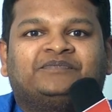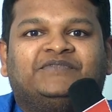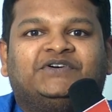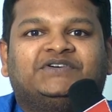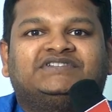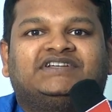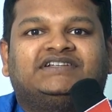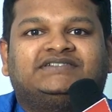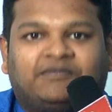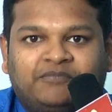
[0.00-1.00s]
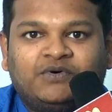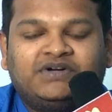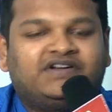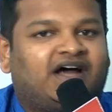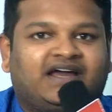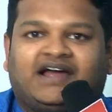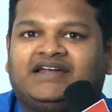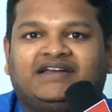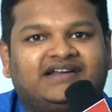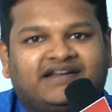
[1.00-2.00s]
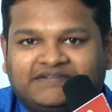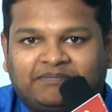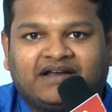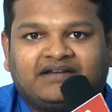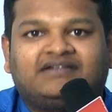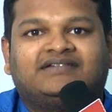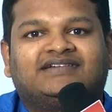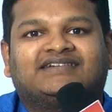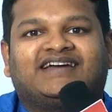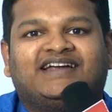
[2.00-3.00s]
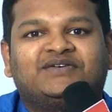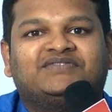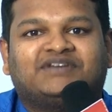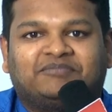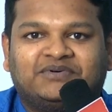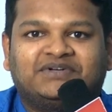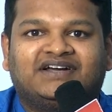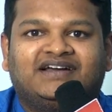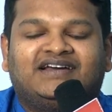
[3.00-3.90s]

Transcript: Because the support, I didn't expect the kind of support